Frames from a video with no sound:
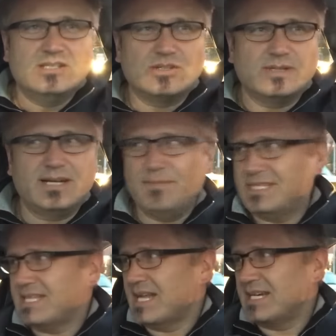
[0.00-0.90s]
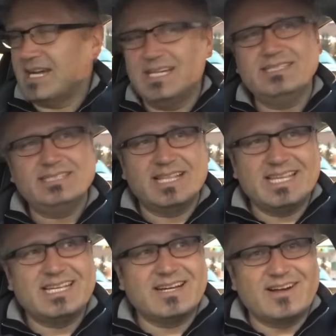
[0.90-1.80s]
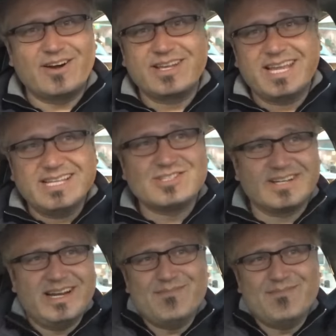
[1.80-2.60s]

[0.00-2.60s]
So I'm going to miss that guy. I think uh, our kids are going